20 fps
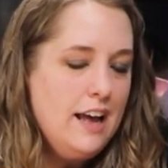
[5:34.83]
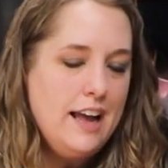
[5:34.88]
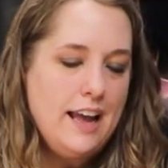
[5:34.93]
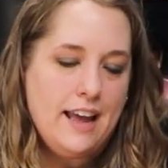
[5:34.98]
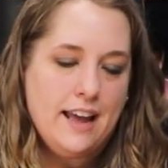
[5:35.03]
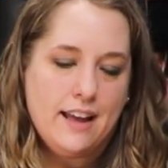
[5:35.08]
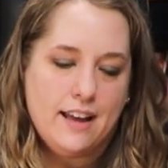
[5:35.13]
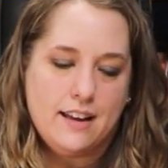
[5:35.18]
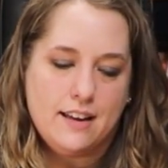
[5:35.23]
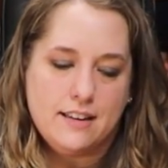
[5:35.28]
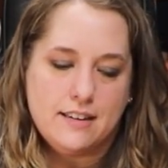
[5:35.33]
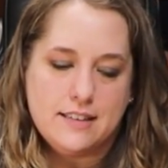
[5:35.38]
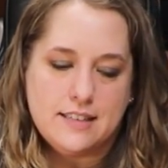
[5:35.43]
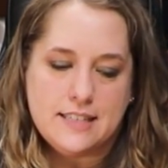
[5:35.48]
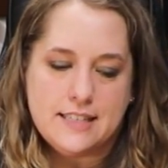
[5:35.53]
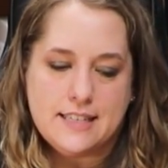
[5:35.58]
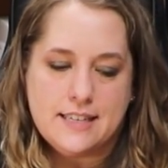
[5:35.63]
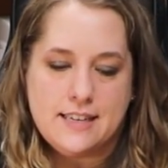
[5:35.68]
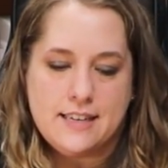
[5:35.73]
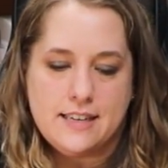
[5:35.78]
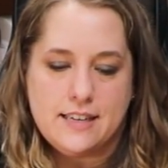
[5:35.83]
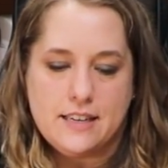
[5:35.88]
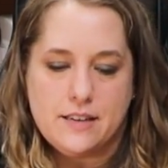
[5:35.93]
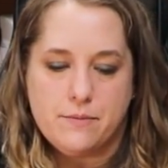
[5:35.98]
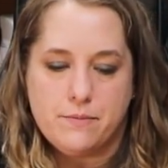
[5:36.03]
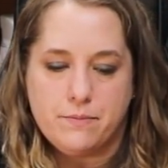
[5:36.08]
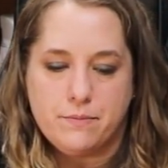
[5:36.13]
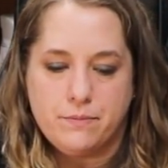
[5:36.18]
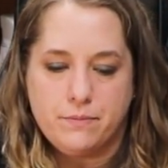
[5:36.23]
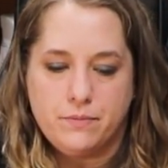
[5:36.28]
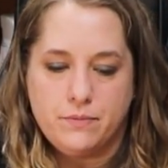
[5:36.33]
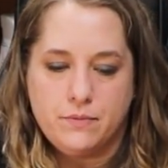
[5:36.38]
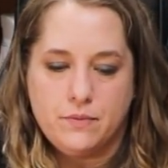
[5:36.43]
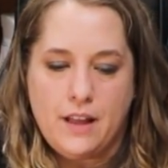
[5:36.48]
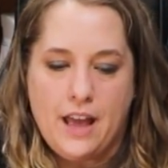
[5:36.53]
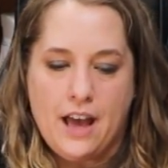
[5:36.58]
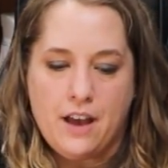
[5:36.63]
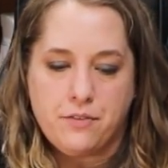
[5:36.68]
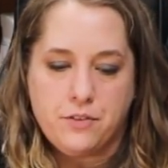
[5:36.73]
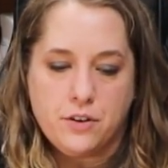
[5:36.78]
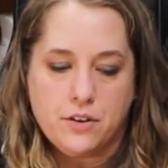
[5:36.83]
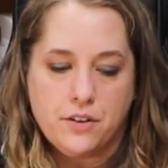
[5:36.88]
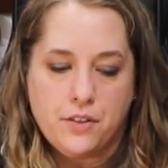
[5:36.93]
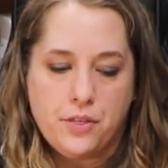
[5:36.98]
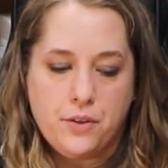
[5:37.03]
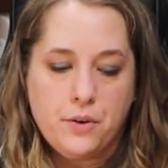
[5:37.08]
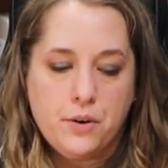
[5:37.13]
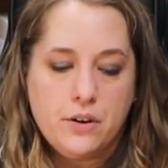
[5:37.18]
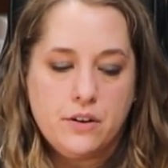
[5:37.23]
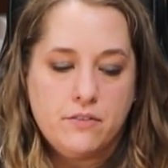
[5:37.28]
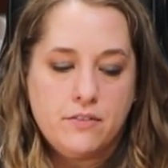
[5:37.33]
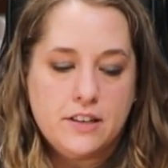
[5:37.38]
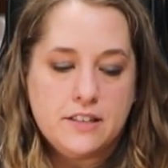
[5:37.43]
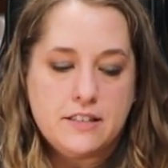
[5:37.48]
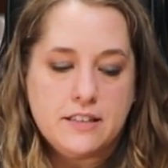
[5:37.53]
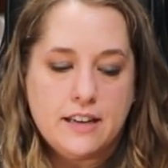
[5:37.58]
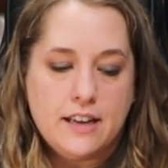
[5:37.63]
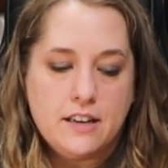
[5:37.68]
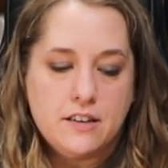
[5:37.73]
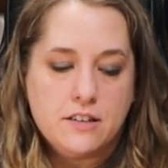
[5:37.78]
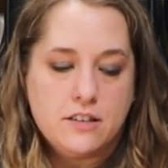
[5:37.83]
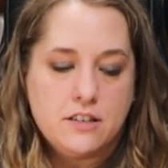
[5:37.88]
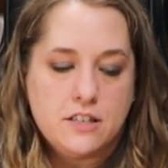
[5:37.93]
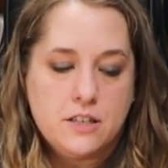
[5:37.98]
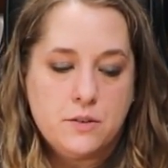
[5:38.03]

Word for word: And um, after a thorough investigation,